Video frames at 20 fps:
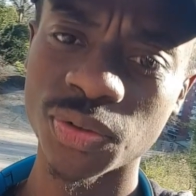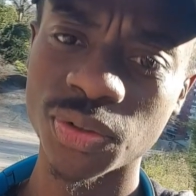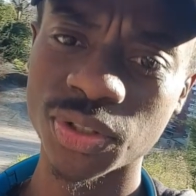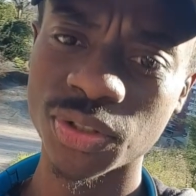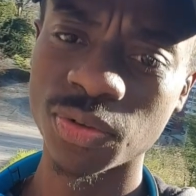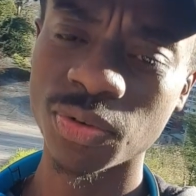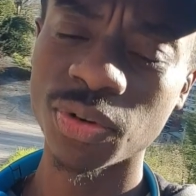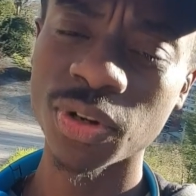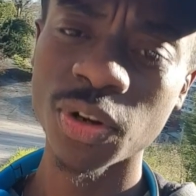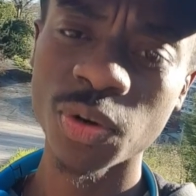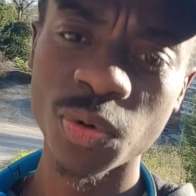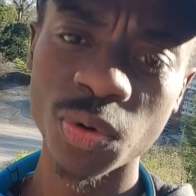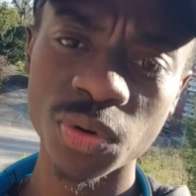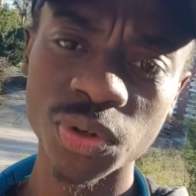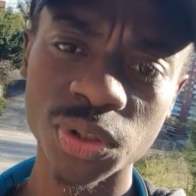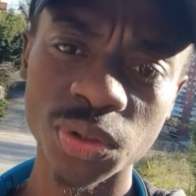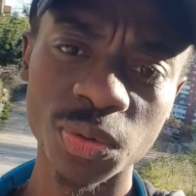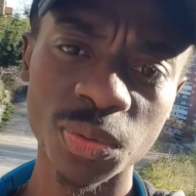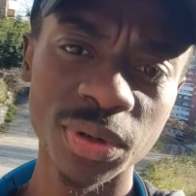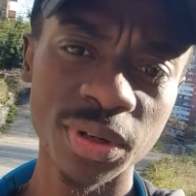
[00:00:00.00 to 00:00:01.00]
is really
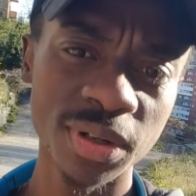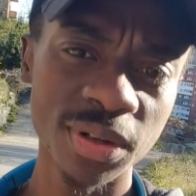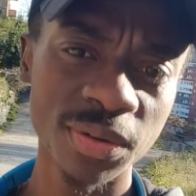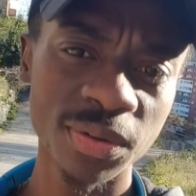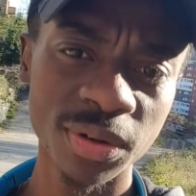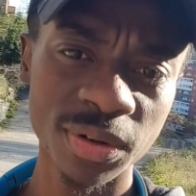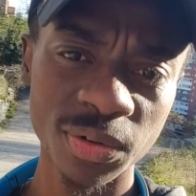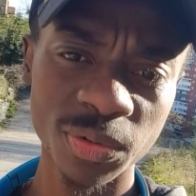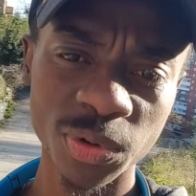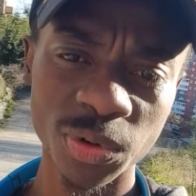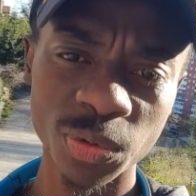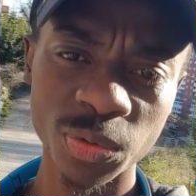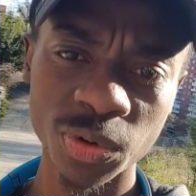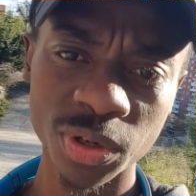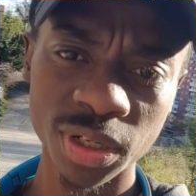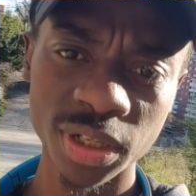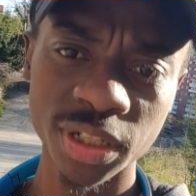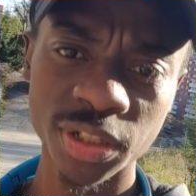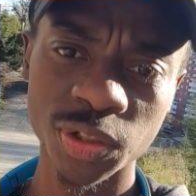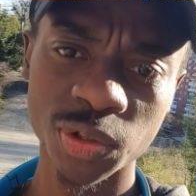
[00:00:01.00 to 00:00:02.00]
crucial. We
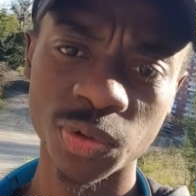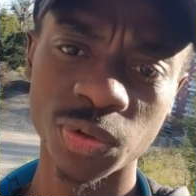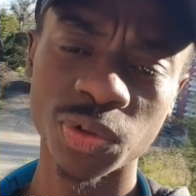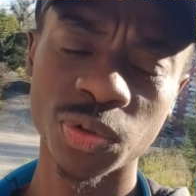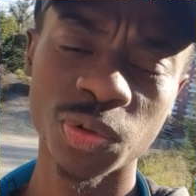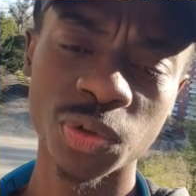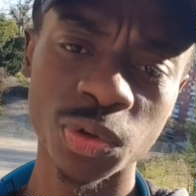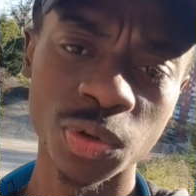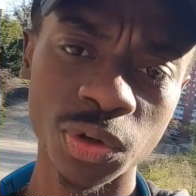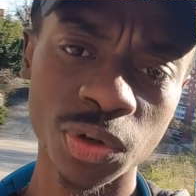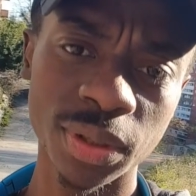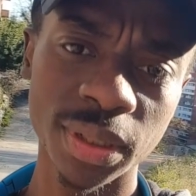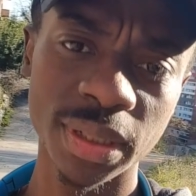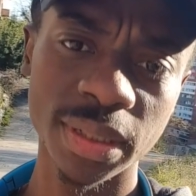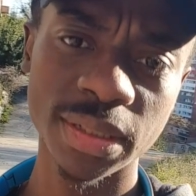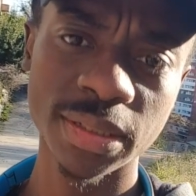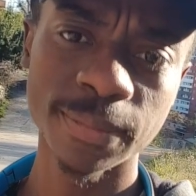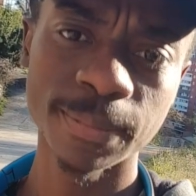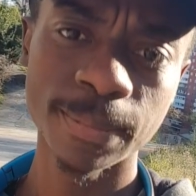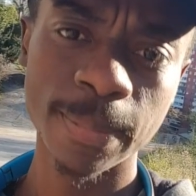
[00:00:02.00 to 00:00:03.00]
really need to look on
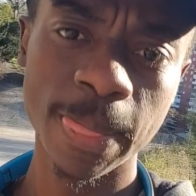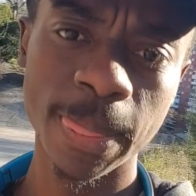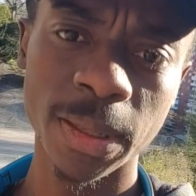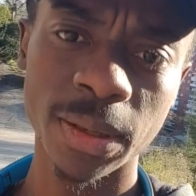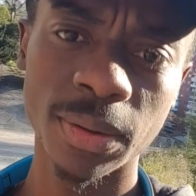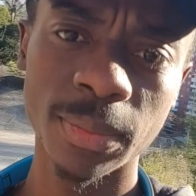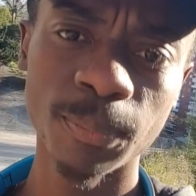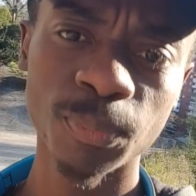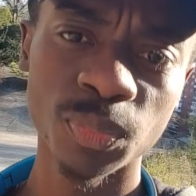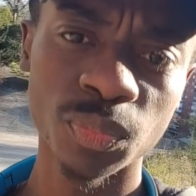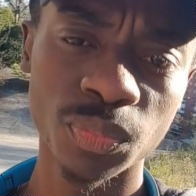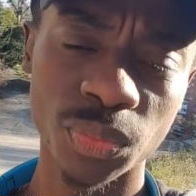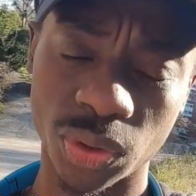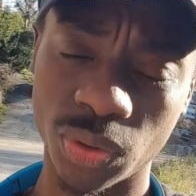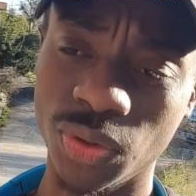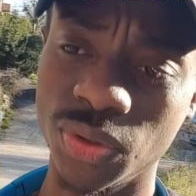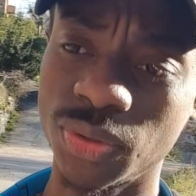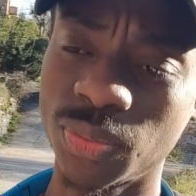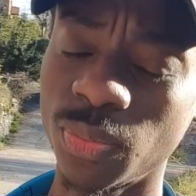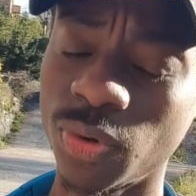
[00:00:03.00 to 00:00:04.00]
it, you know,
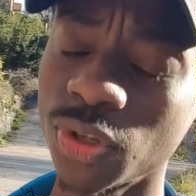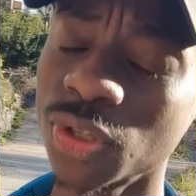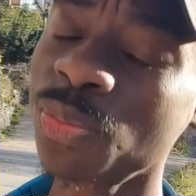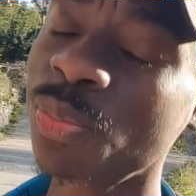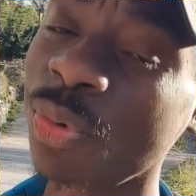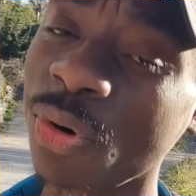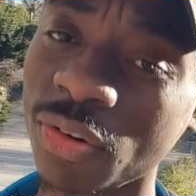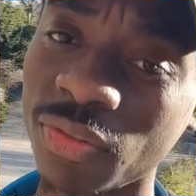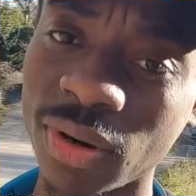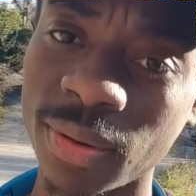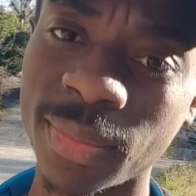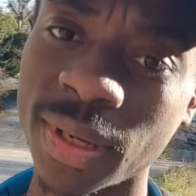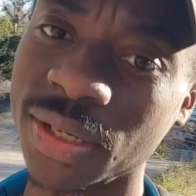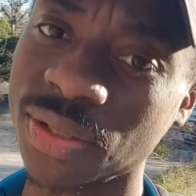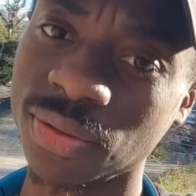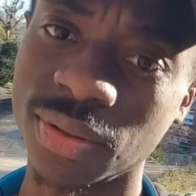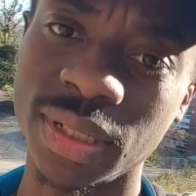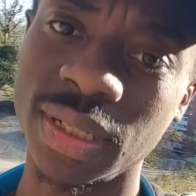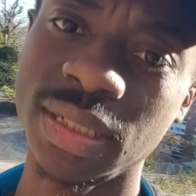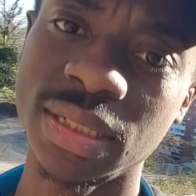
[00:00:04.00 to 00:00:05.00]
because most poor
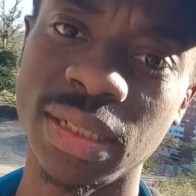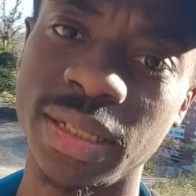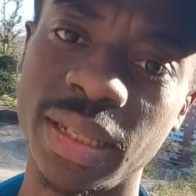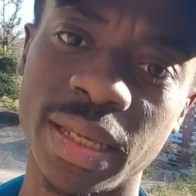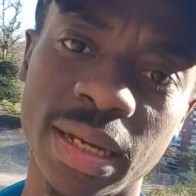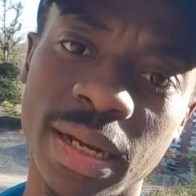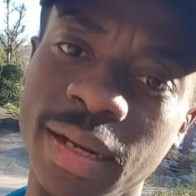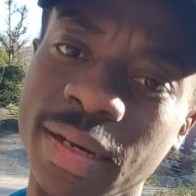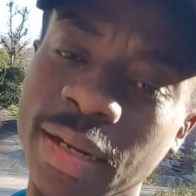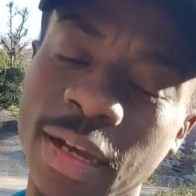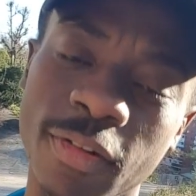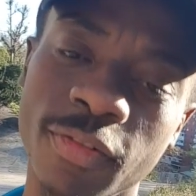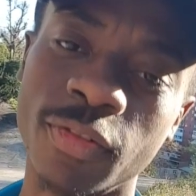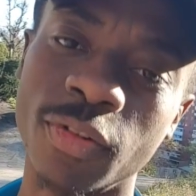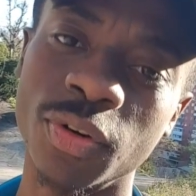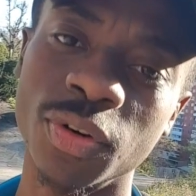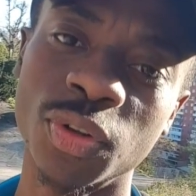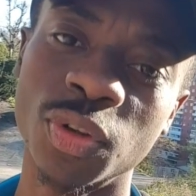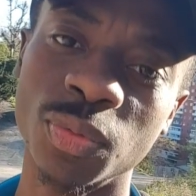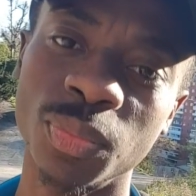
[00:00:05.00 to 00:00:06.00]
farmers, honestly, they can't
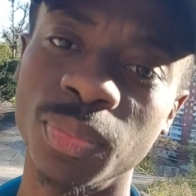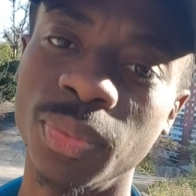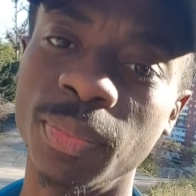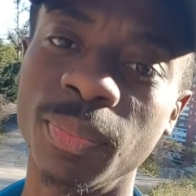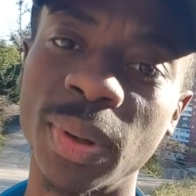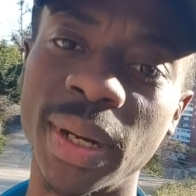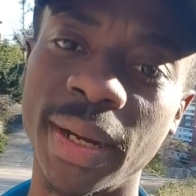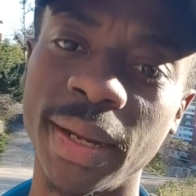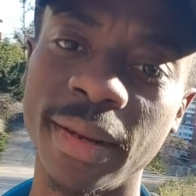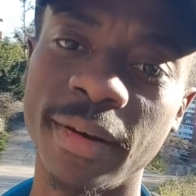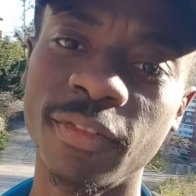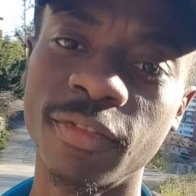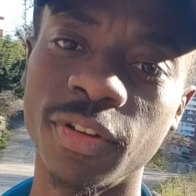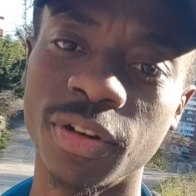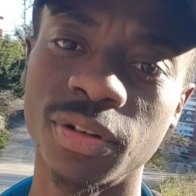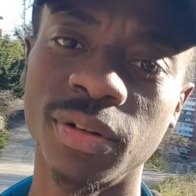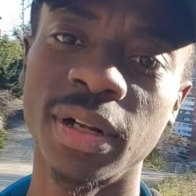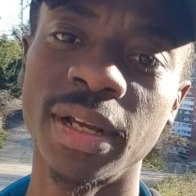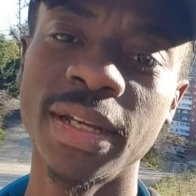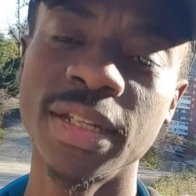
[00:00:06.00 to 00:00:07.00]
afford to be buying
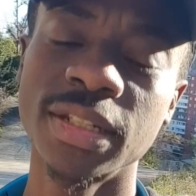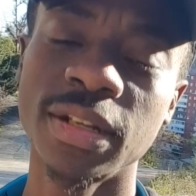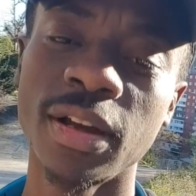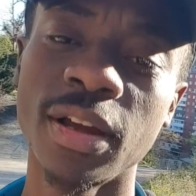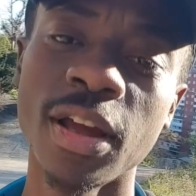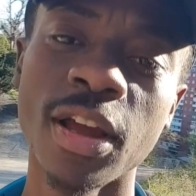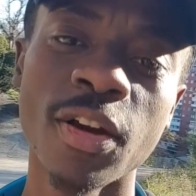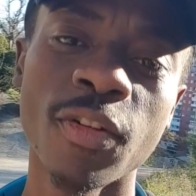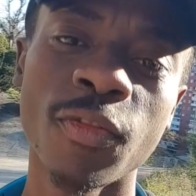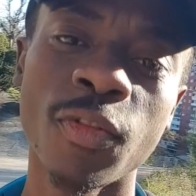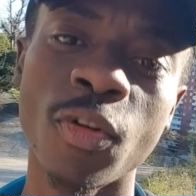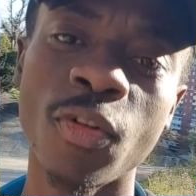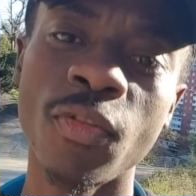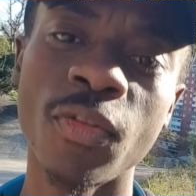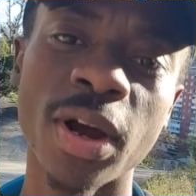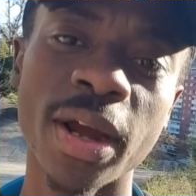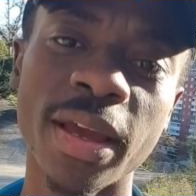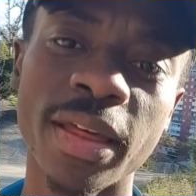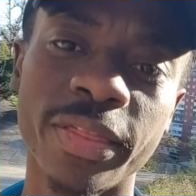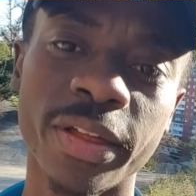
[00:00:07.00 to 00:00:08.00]
fertilizer for
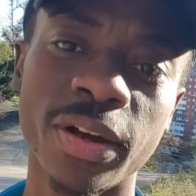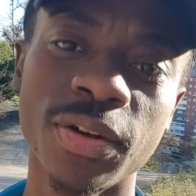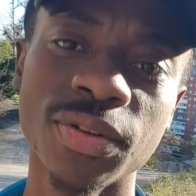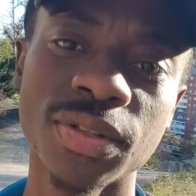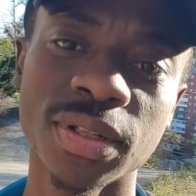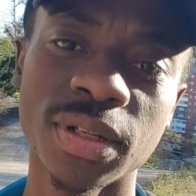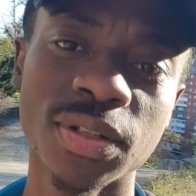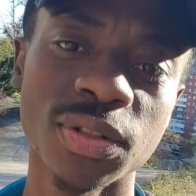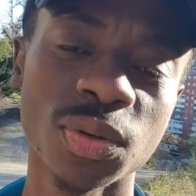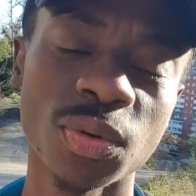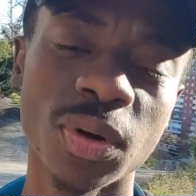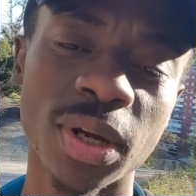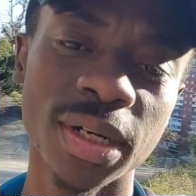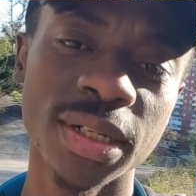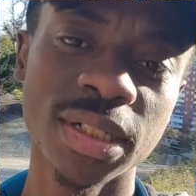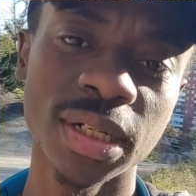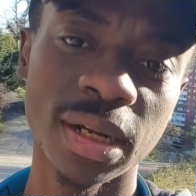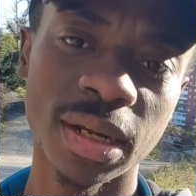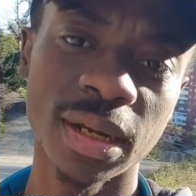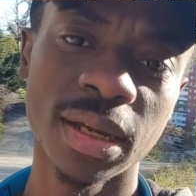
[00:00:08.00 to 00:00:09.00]
over 1,000
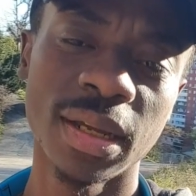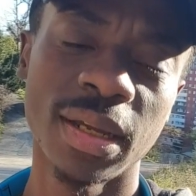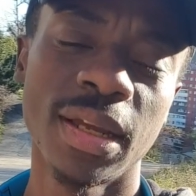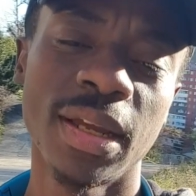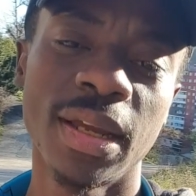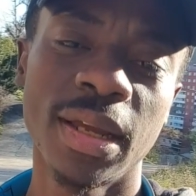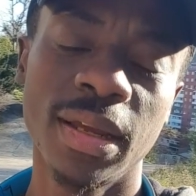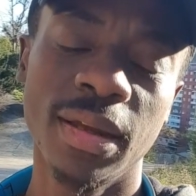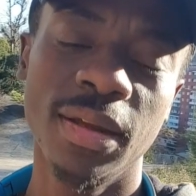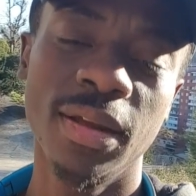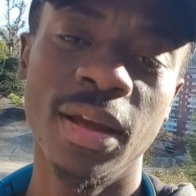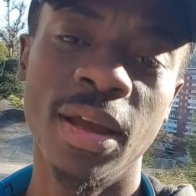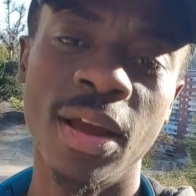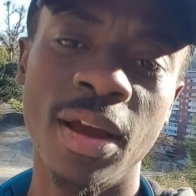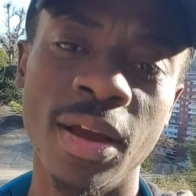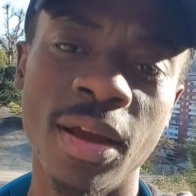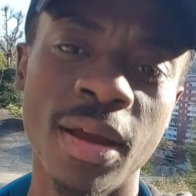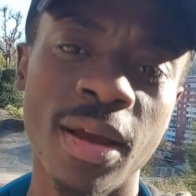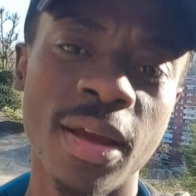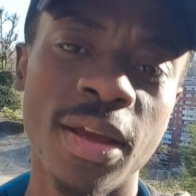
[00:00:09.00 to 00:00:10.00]
kwacha.
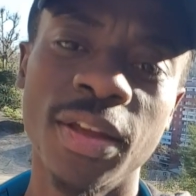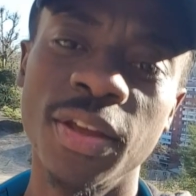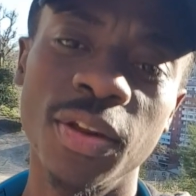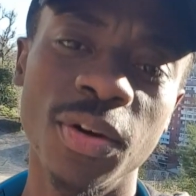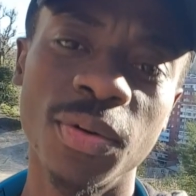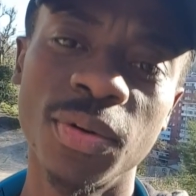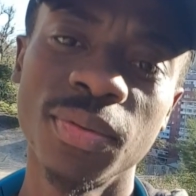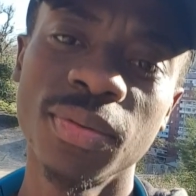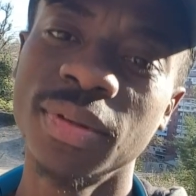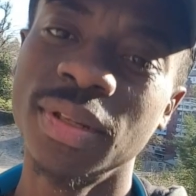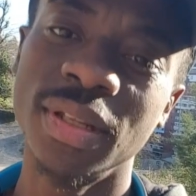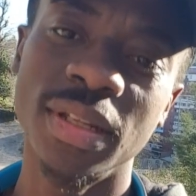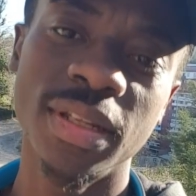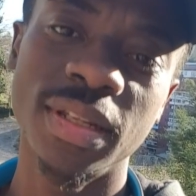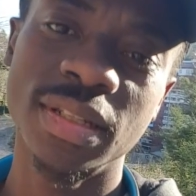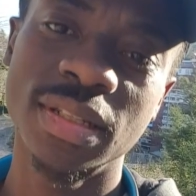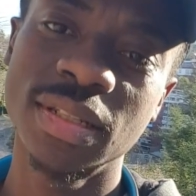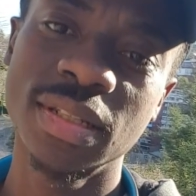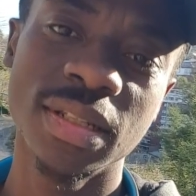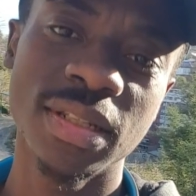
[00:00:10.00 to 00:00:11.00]
You know,
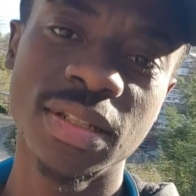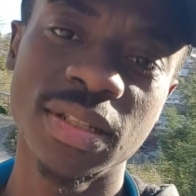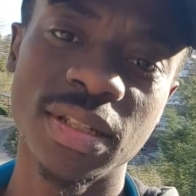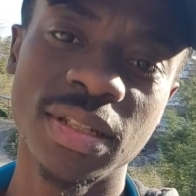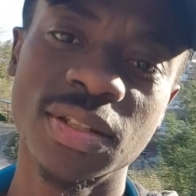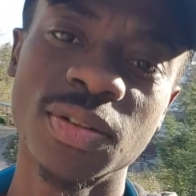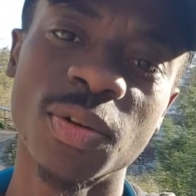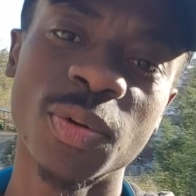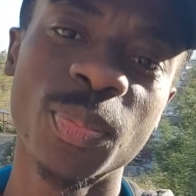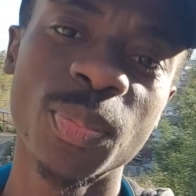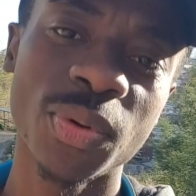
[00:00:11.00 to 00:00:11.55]
it's not